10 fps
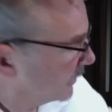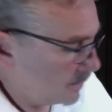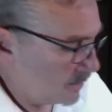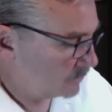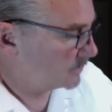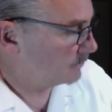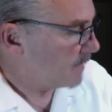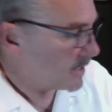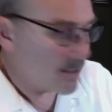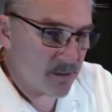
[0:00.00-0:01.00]
he goes,
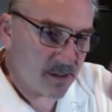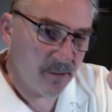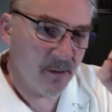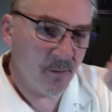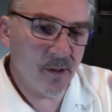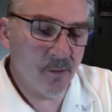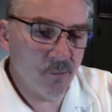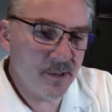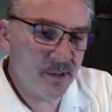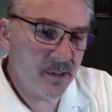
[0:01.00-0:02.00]
making a steering wheel, a
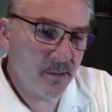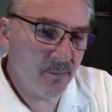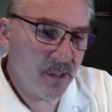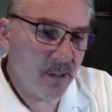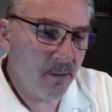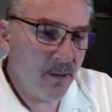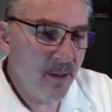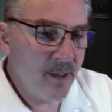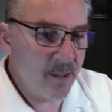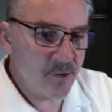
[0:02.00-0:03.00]
wood steering wheel,
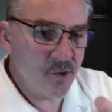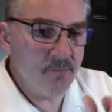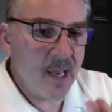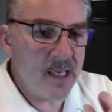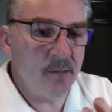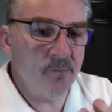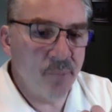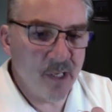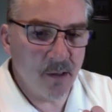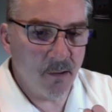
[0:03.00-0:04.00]
he goes, you make it
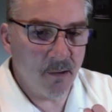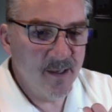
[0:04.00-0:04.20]
bigger.